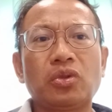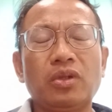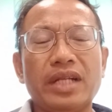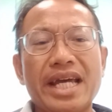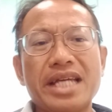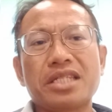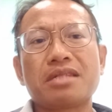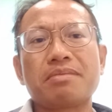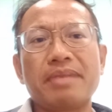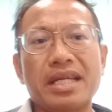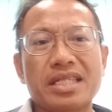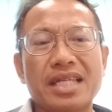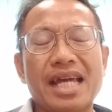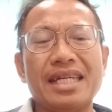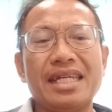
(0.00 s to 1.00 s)

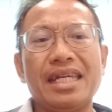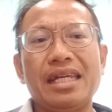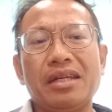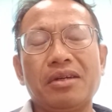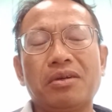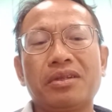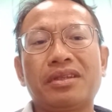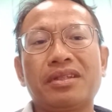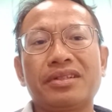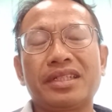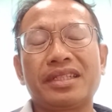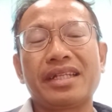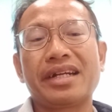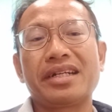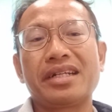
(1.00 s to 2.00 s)
aspects, i.e.
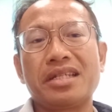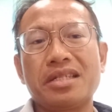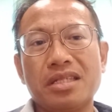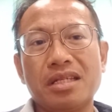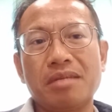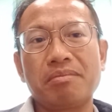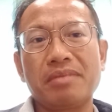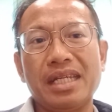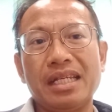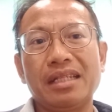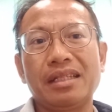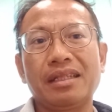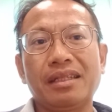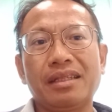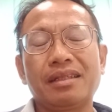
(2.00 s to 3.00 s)
authoritarianism
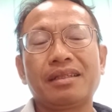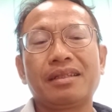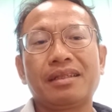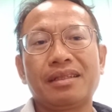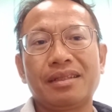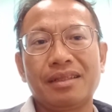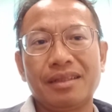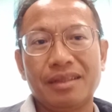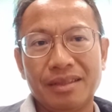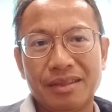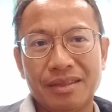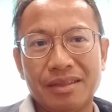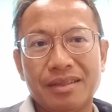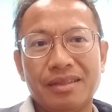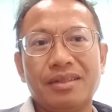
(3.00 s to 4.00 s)
in
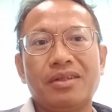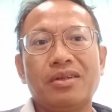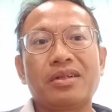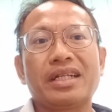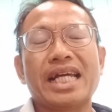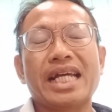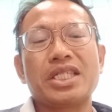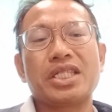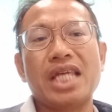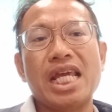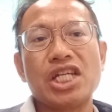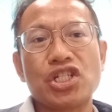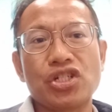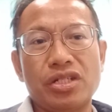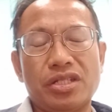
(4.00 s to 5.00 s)

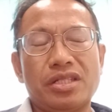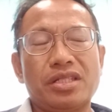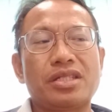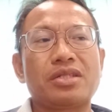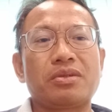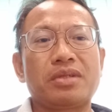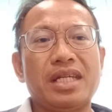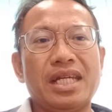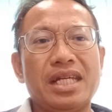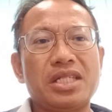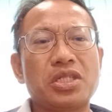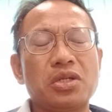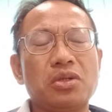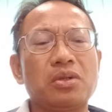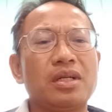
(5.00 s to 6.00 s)
organizations. Okay,
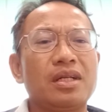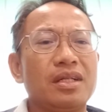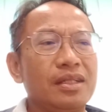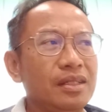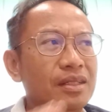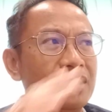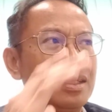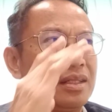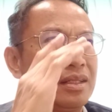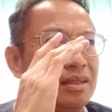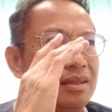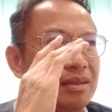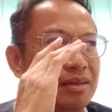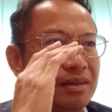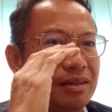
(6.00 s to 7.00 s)
so
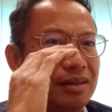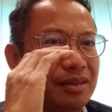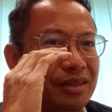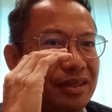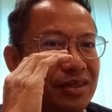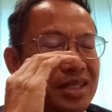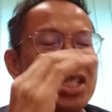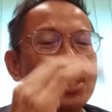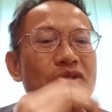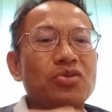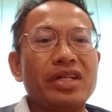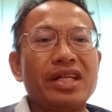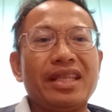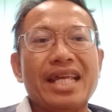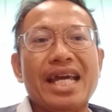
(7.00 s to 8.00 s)
you need to
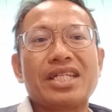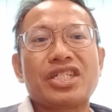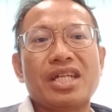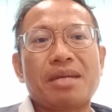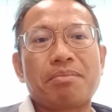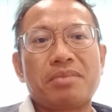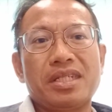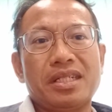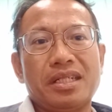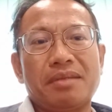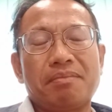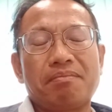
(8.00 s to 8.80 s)
read that chapter